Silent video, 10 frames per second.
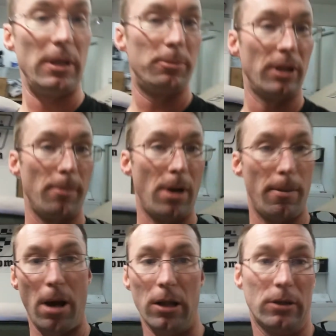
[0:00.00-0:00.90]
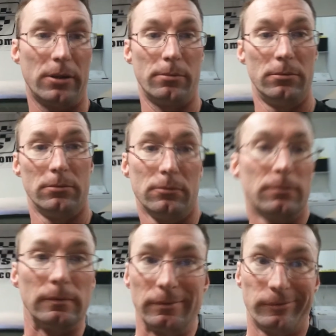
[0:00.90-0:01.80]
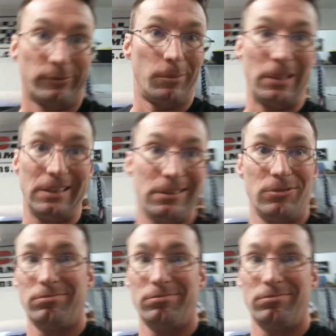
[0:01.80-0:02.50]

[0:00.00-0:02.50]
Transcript: people, that might bother them. For me,